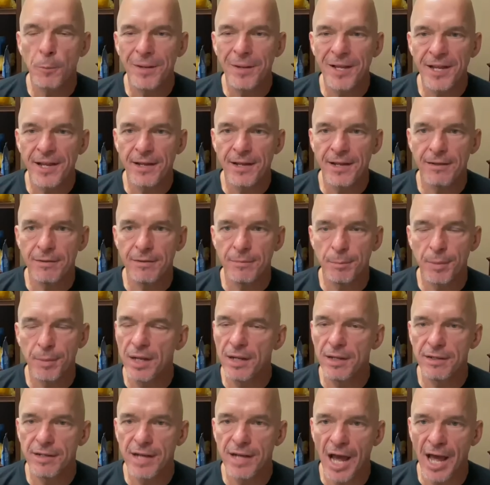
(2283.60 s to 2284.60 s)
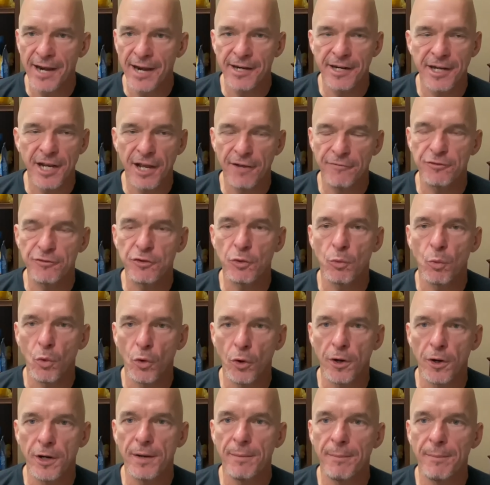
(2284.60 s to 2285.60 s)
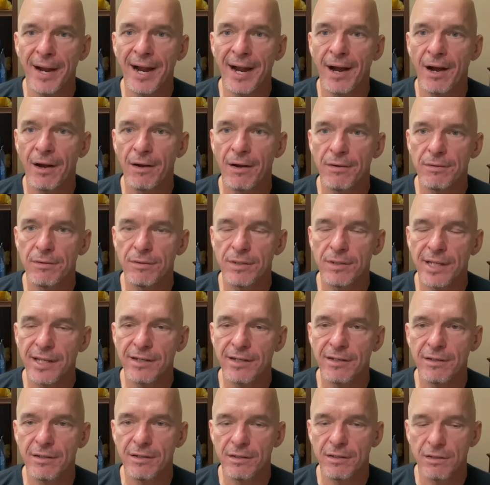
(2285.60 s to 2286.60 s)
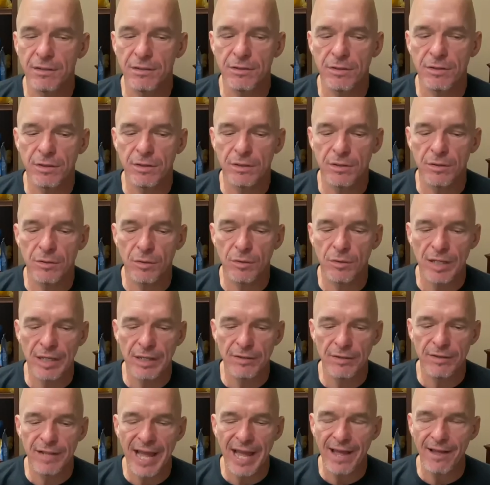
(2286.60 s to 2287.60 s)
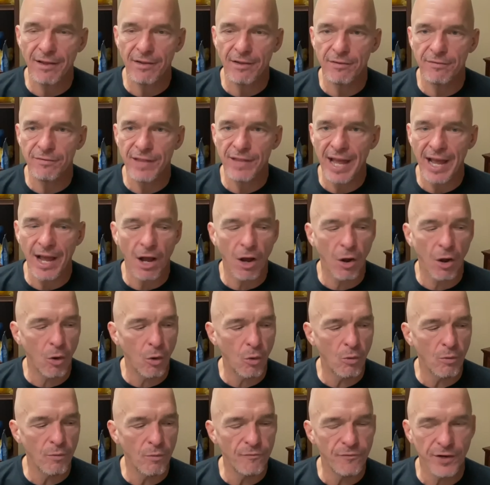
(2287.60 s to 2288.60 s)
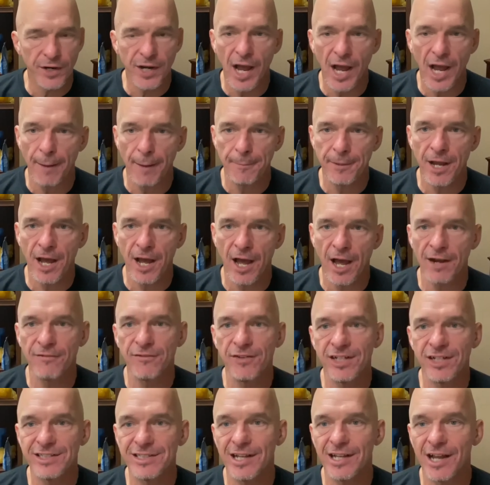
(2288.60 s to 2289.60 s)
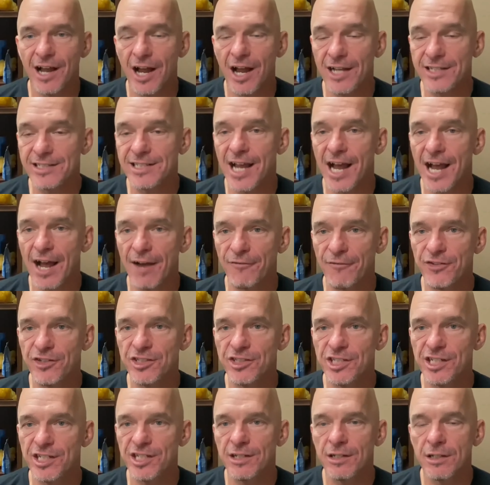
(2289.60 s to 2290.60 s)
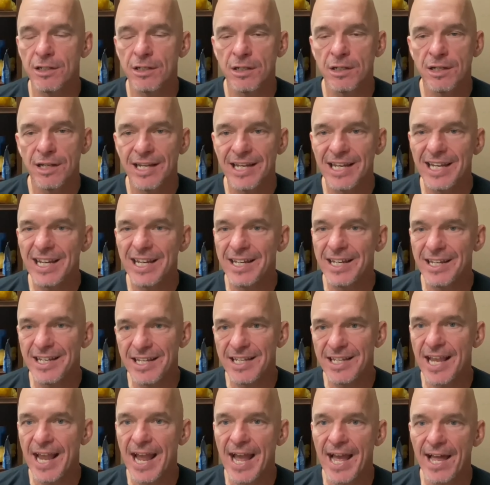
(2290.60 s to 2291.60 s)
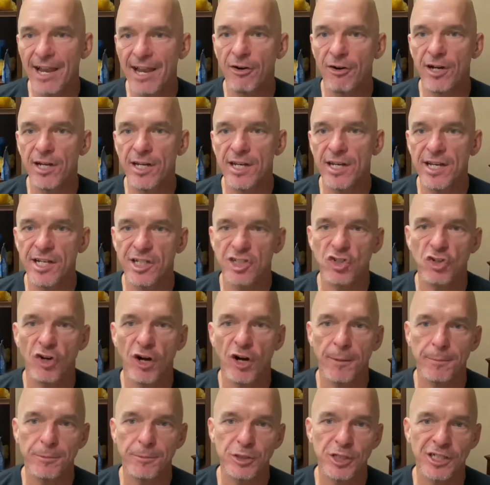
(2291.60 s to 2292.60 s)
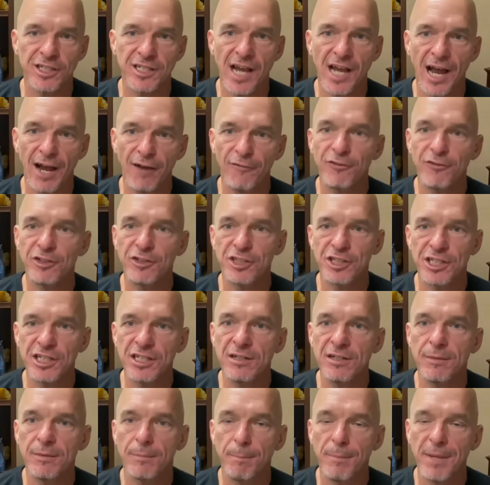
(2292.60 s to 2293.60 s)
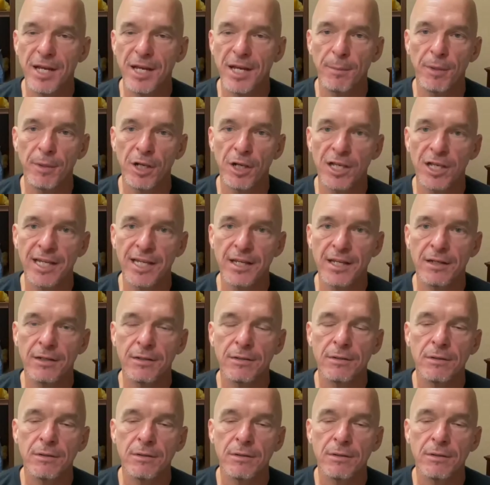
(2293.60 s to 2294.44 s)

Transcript: bit, but not enough to worry about. It that that whole phenomenon of autophagy, any calorie disrupts autophagy minimally.